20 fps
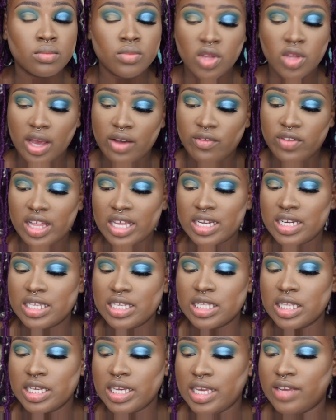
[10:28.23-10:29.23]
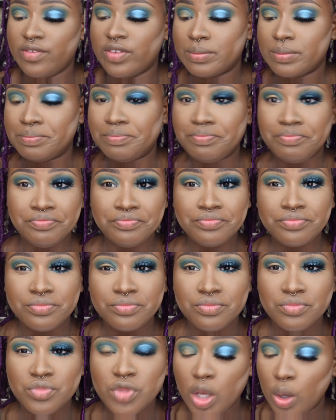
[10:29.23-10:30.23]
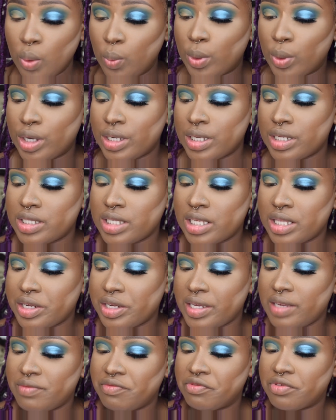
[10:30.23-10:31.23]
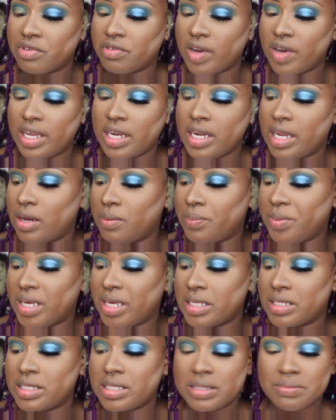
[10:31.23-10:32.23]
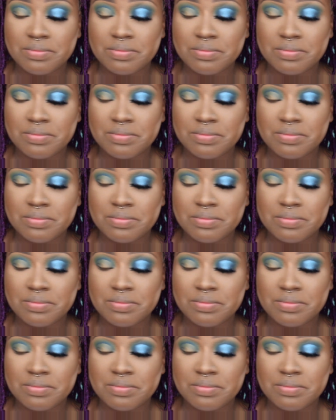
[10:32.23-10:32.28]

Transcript: I feel like these look even. We're gonna say they're even for right now because